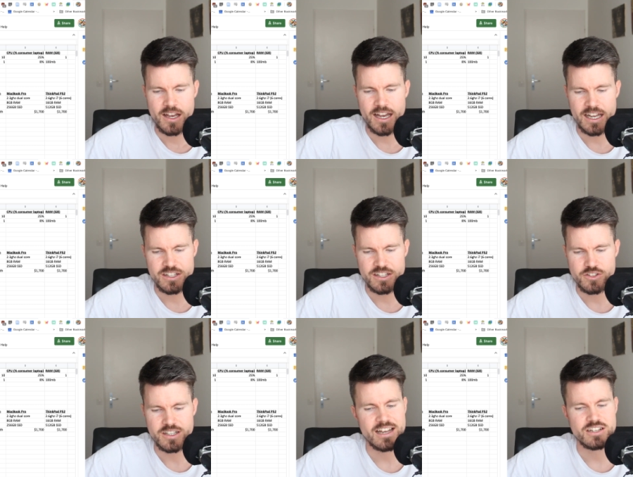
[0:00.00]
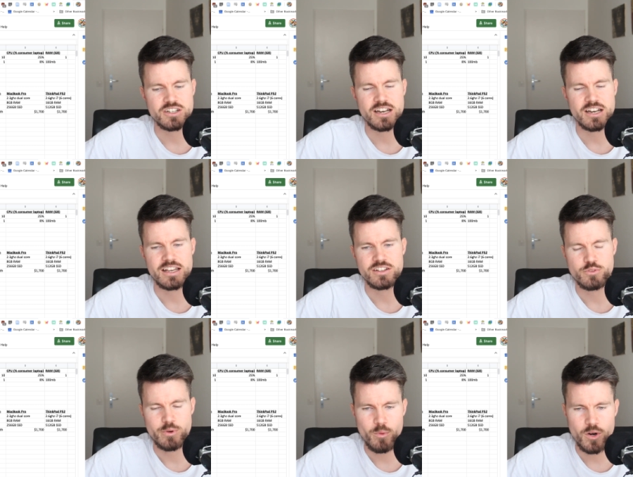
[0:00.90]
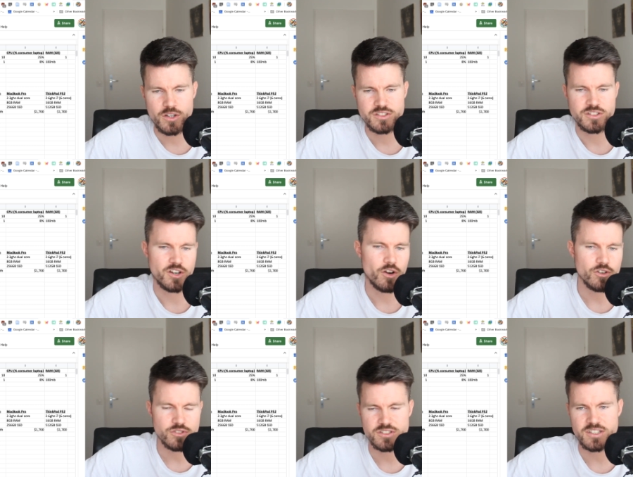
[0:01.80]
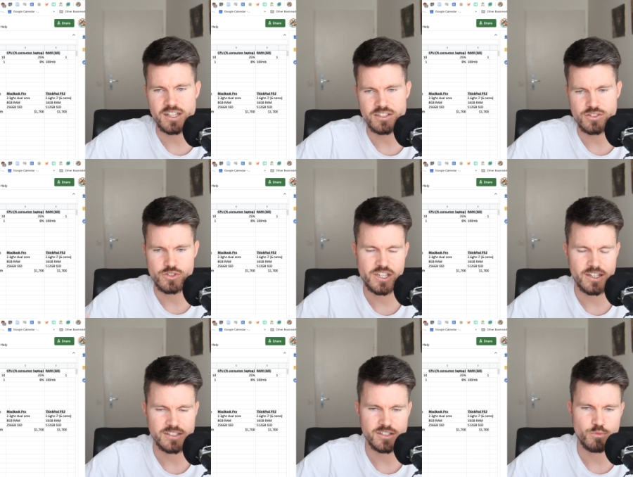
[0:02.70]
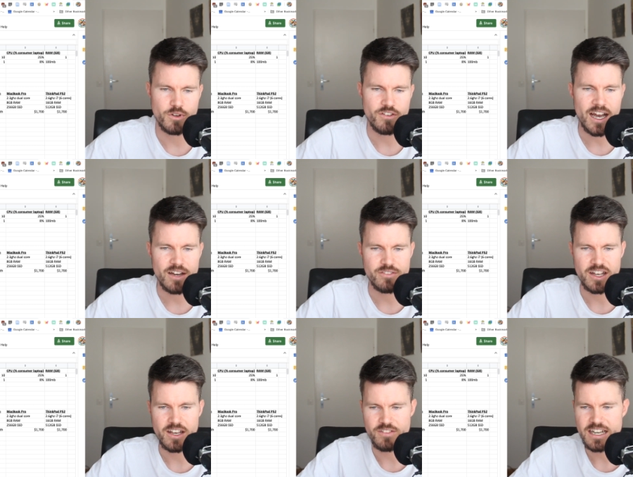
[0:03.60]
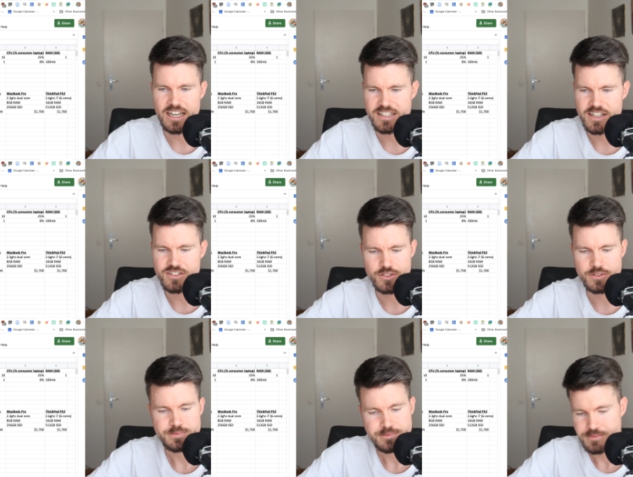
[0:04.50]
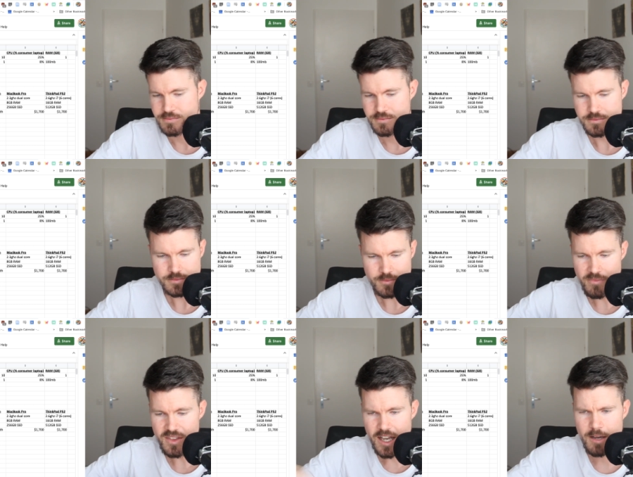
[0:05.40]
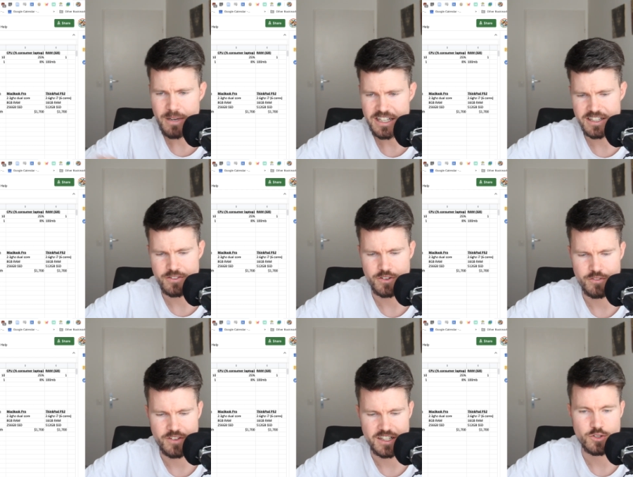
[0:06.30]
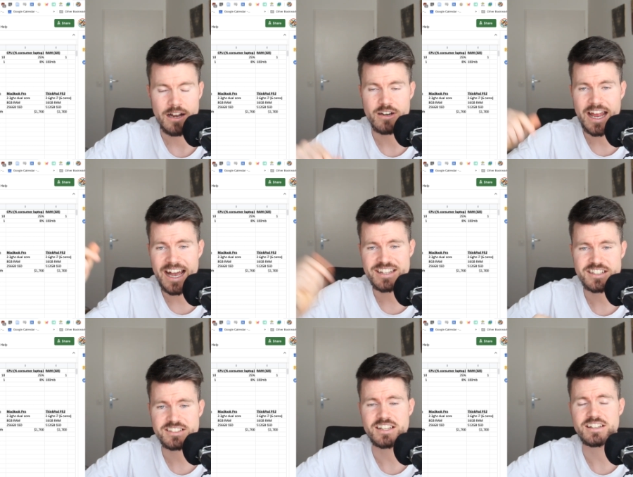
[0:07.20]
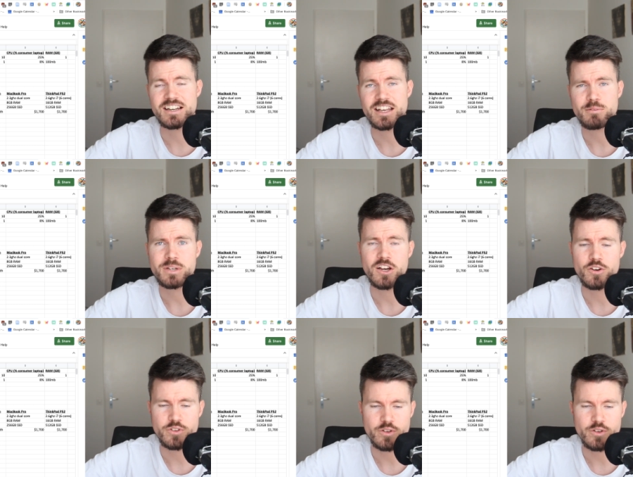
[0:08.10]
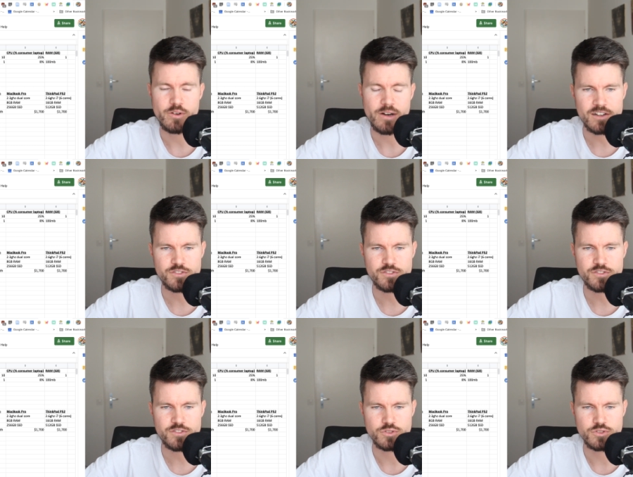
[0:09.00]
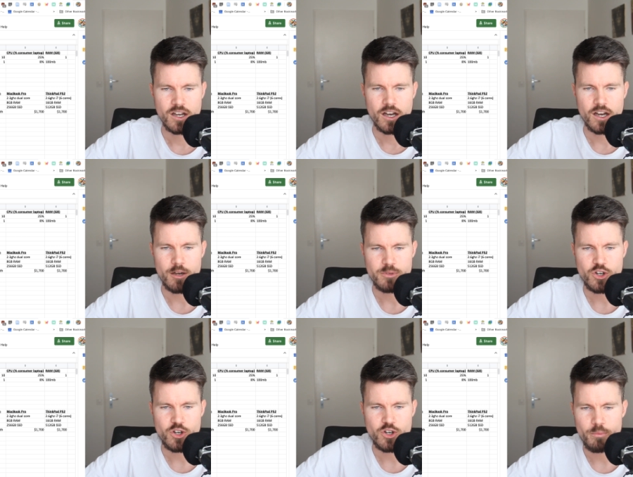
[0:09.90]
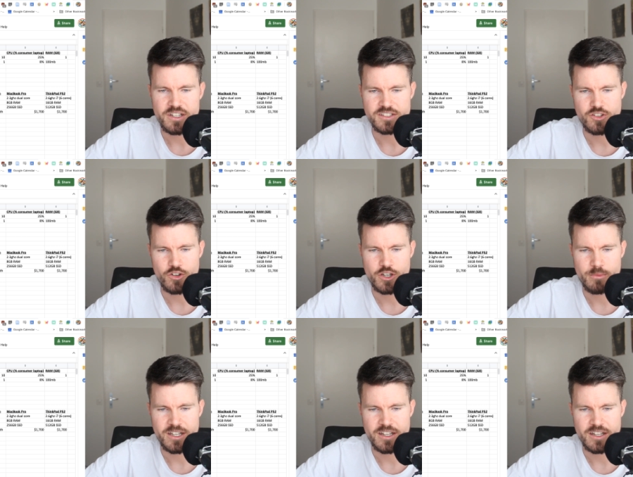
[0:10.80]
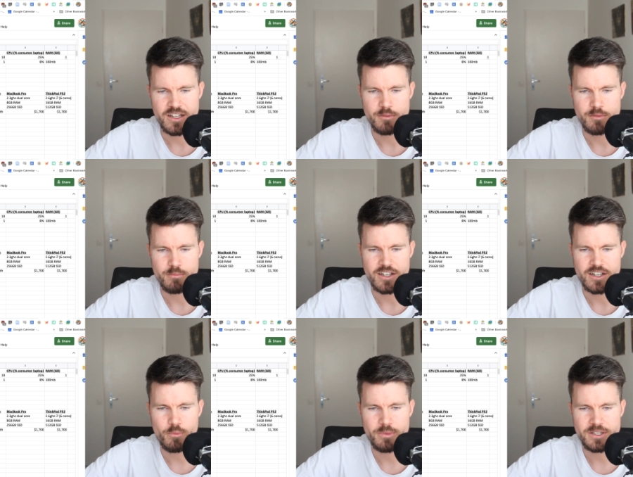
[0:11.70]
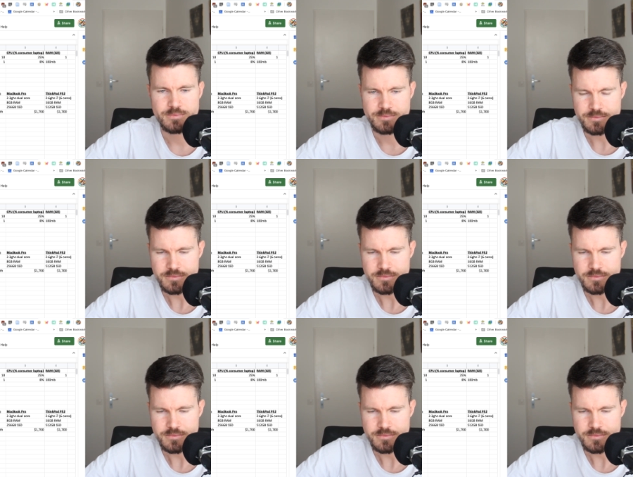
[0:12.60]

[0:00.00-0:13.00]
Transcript: and you can calculate your rewards the costs associated with having a validator and many different things. So I will add this in the link below. You'll have to um, copy this document and make a copy